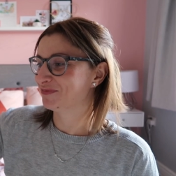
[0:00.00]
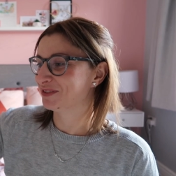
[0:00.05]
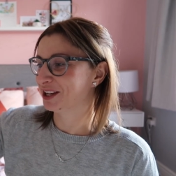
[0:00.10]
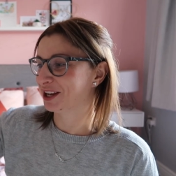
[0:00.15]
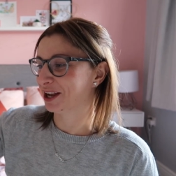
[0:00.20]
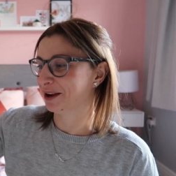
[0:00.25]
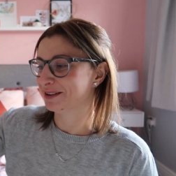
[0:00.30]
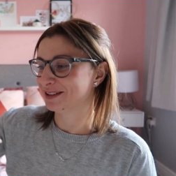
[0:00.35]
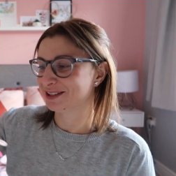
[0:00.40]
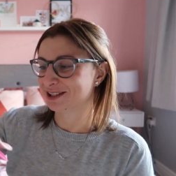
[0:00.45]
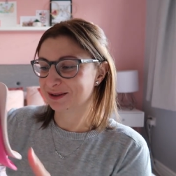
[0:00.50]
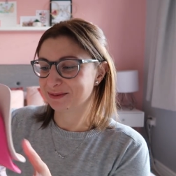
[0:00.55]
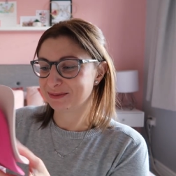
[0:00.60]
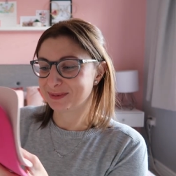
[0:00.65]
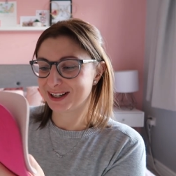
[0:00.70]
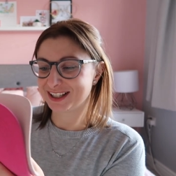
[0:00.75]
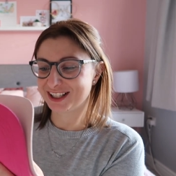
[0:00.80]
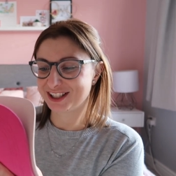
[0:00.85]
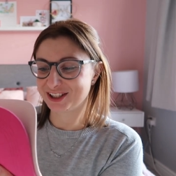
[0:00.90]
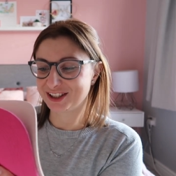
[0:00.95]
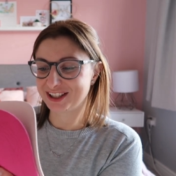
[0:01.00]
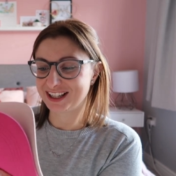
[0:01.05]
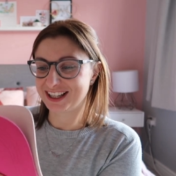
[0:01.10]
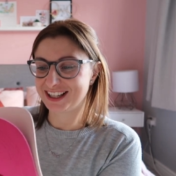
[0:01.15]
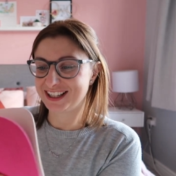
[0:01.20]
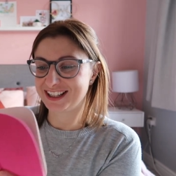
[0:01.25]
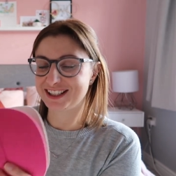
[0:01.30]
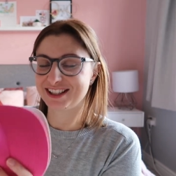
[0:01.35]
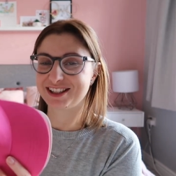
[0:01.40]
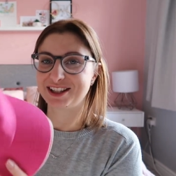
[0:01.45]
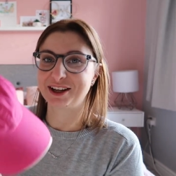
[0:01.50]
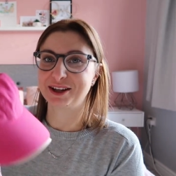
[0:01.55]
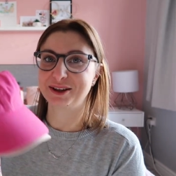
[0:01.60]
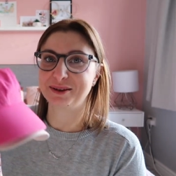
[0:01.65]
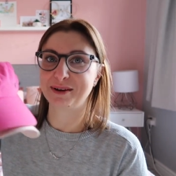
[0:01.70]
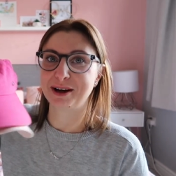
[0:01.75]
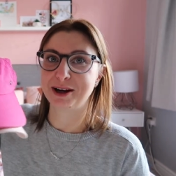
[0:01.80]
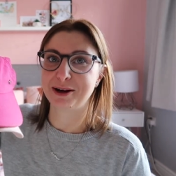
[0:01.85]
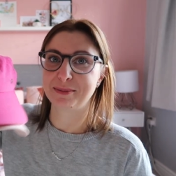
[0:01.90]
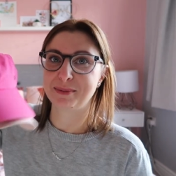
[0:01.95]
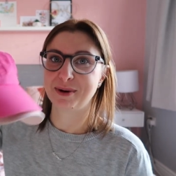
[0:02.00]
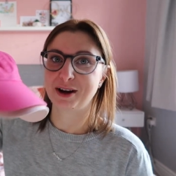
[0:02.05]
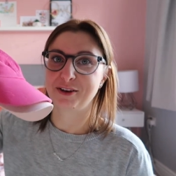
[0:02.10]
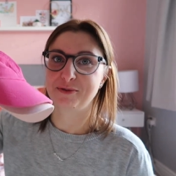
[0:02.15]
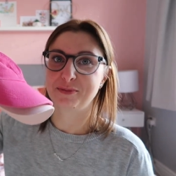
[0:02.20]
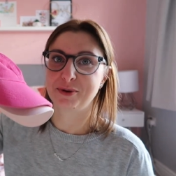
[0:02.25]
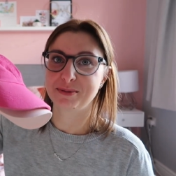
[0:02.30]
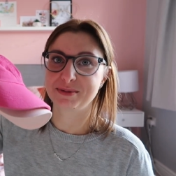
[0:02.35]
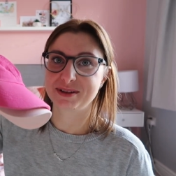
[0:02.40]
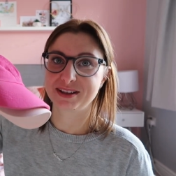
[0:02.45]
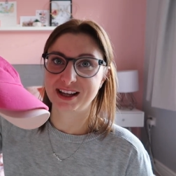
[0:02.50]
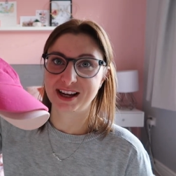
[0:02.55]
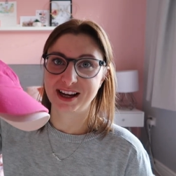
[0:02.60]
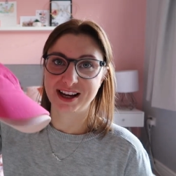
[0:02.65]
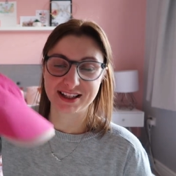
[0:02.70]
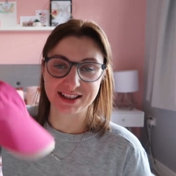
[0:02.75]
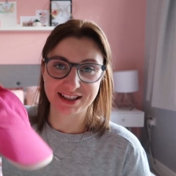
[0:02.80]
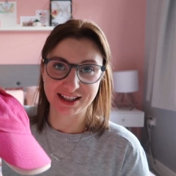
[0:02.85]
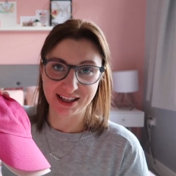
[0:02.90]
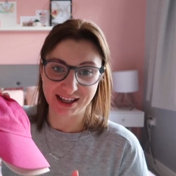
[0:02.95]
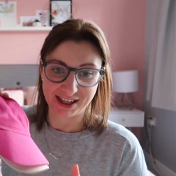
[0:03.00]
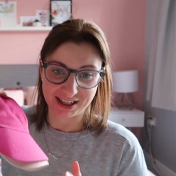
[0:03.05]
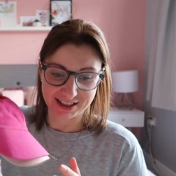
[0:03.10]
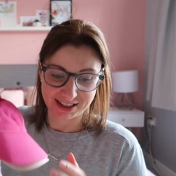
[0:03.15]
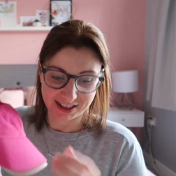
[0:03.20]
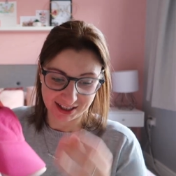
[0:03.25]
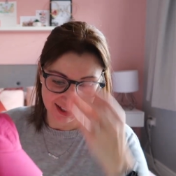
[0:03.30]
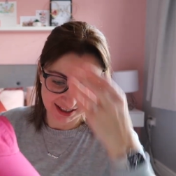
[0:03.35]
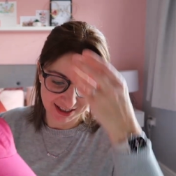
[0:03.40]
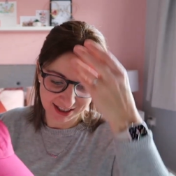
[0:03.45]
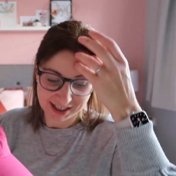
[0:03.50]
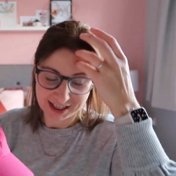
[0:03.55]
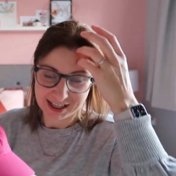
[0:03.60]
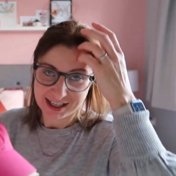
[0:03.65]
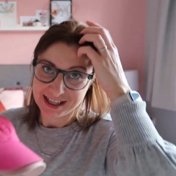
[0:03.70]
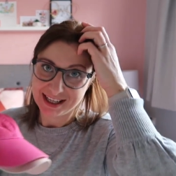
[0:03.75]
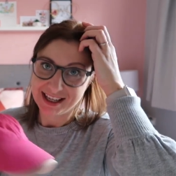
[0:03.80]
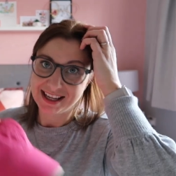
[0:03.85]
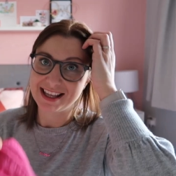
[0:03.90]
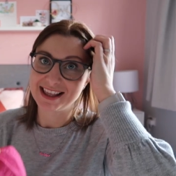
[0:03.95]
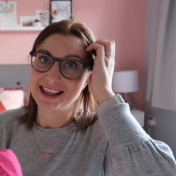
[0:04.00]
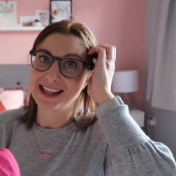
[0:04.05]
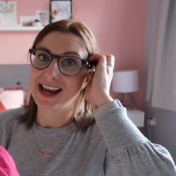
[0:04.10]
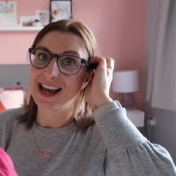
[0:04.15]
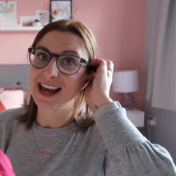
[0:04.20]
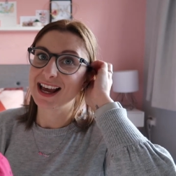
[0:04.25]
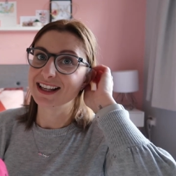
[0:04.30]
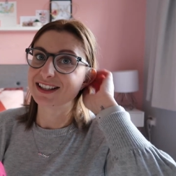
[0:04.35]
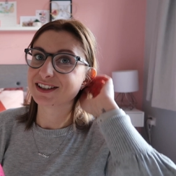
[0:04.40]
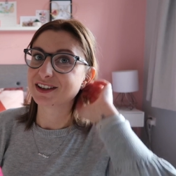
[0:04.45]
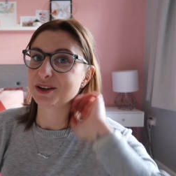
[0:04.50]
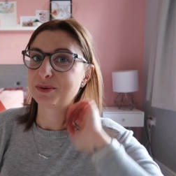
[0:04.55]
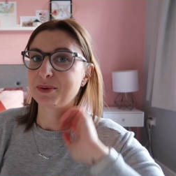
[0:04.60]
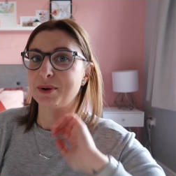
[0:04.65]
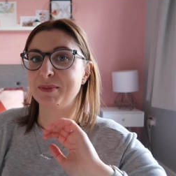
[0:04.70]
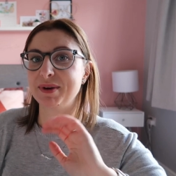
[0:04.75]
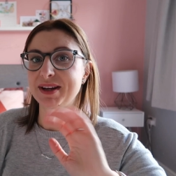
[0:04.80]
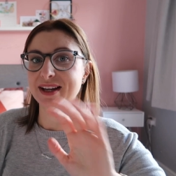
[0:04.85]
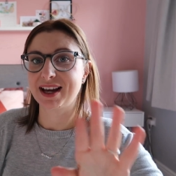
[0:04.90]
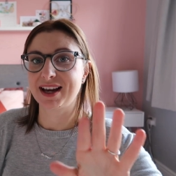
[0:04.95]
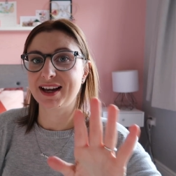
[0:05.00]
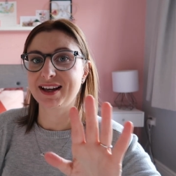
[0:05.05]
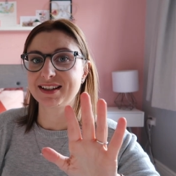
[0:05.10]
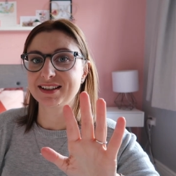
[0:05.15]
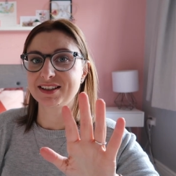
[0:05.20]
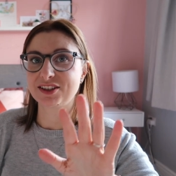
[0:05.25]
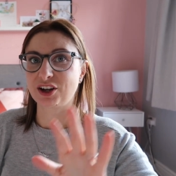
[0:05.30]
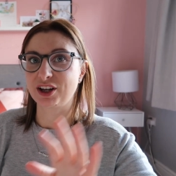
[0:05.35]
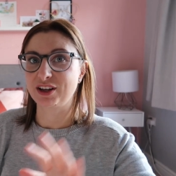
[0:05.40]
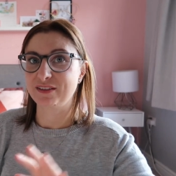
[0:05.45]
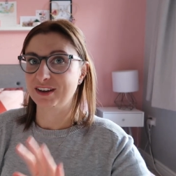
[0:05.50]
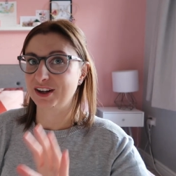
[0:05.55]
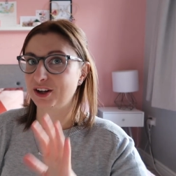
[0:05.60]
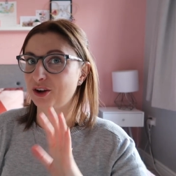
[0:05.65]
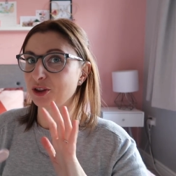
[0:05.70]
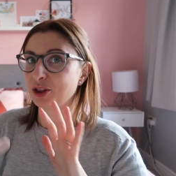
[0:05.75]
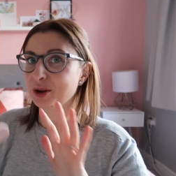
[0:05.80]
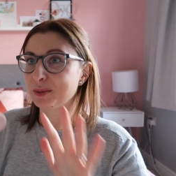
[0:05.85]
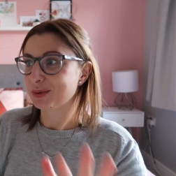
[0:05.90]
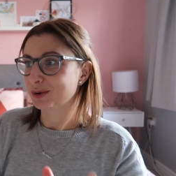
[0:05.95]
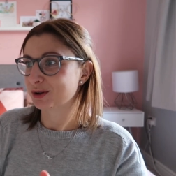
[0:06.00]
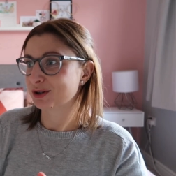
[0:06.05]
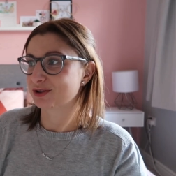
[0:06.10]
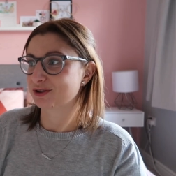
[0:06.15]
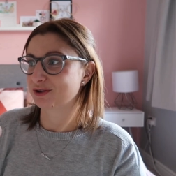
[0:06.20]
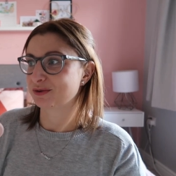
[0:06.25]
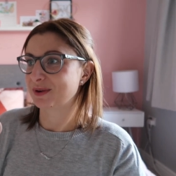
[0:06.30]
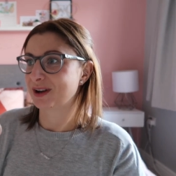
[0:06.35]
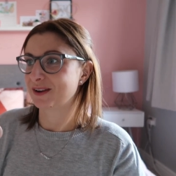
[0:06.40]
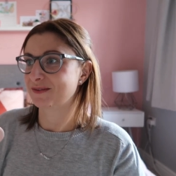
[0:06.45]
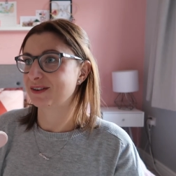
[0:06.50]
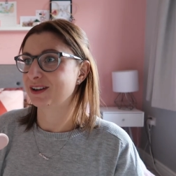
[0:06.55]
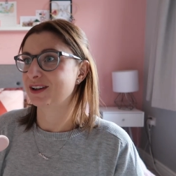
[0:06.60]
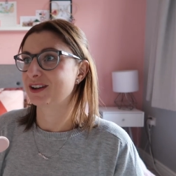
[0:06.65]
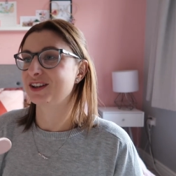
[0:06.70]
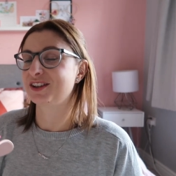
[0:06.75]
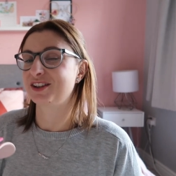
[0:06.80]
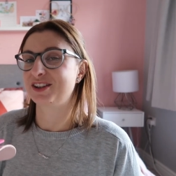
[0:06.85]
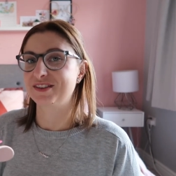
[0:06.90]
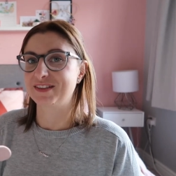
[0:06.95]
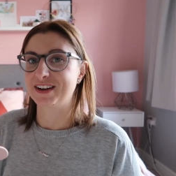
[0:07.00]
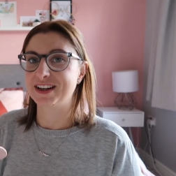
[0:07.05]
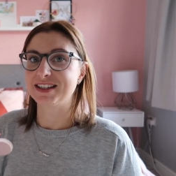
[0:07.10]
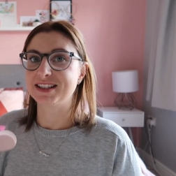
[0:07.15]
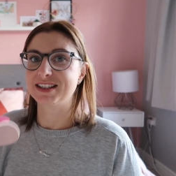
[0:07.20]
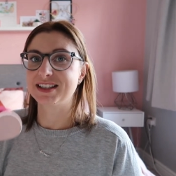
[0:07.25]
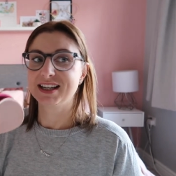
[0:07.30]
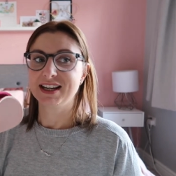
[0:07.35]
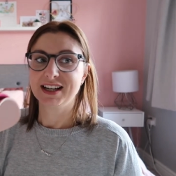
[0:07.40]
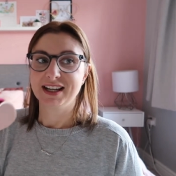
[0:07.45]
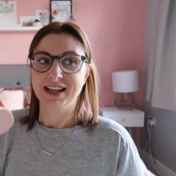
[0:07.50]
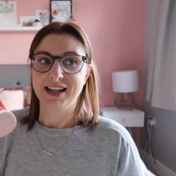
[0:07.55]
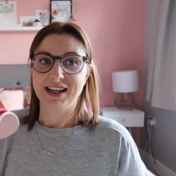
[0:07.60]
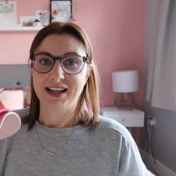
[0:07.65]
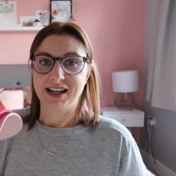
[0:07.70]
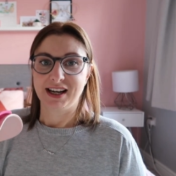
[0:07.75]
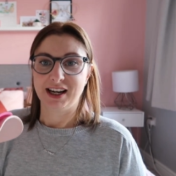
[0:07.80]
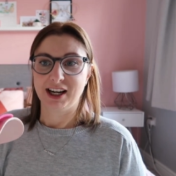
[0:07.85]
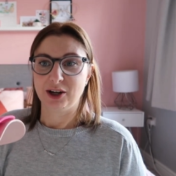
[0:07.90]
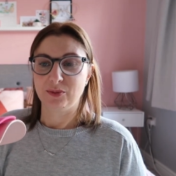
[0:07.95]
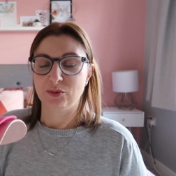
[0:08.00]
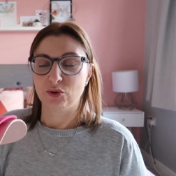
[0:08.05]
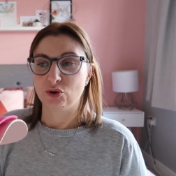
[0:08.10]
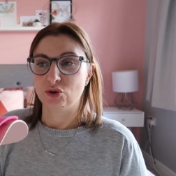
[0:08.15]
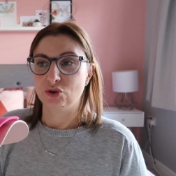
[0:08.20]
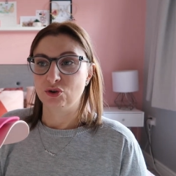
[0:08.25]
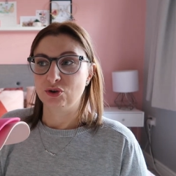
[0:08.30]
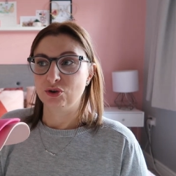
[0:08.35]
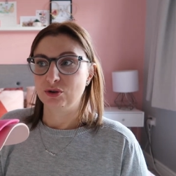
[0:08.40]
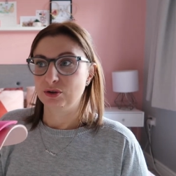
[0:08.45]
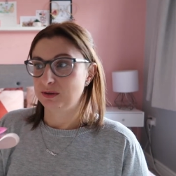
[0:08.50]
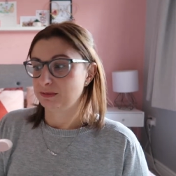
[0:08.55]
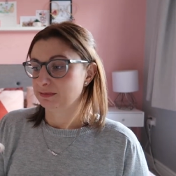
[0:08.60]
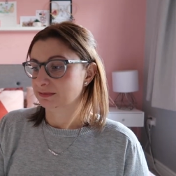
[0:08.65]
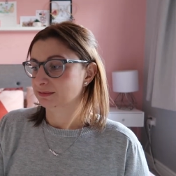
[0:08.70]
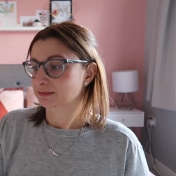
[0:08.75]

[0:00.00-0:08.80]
you're going somewhere sunny. So I've popped their hats and glasses in there so that when we get kind of like on the bus or whatever at the other end, or